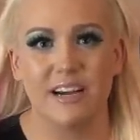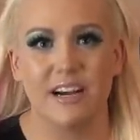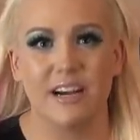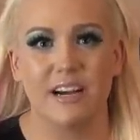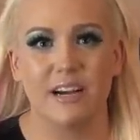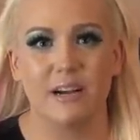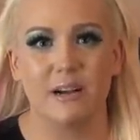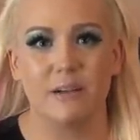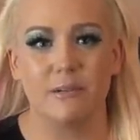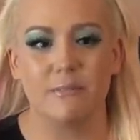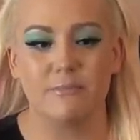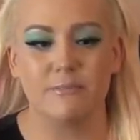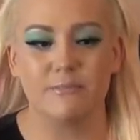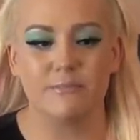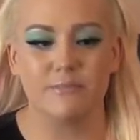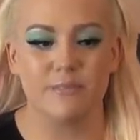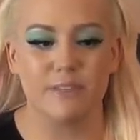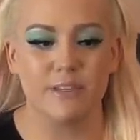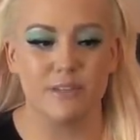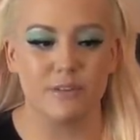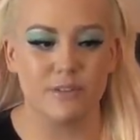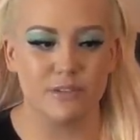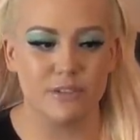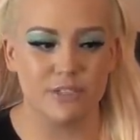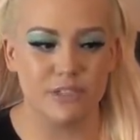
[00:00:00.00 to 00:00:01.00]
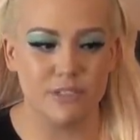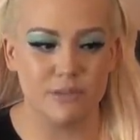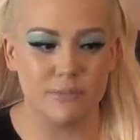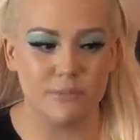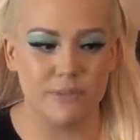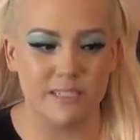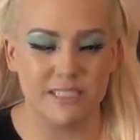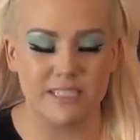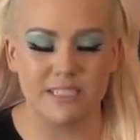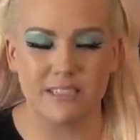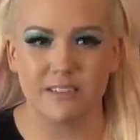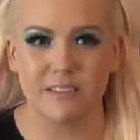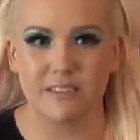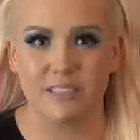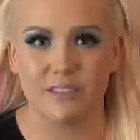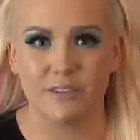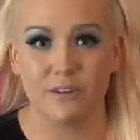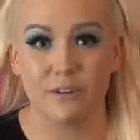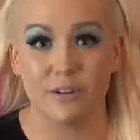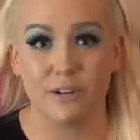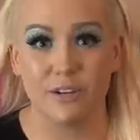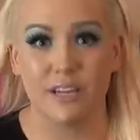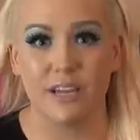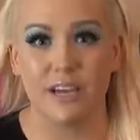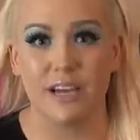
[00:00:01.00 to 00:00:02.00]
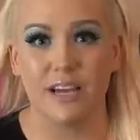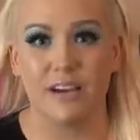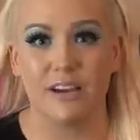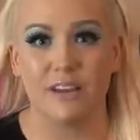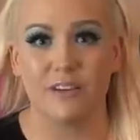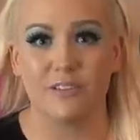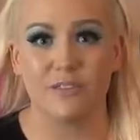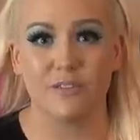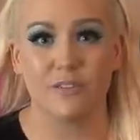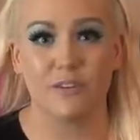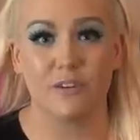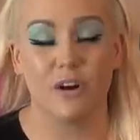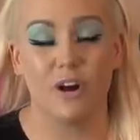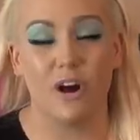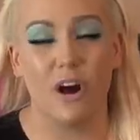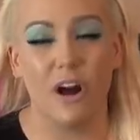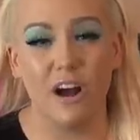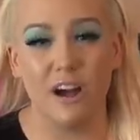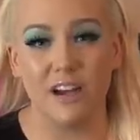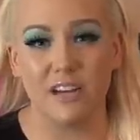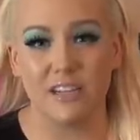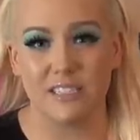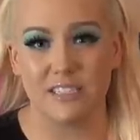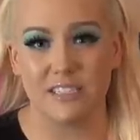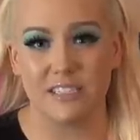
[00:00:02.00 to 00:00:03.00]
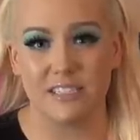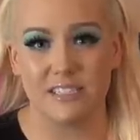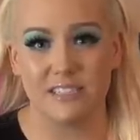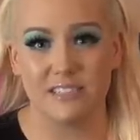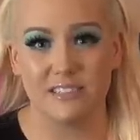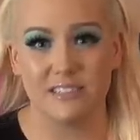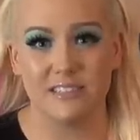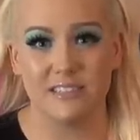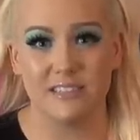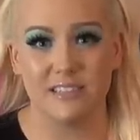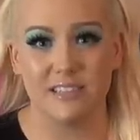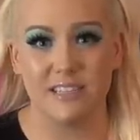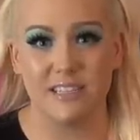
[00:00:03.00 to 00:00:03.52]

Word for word: Um, you know, she basically could have caused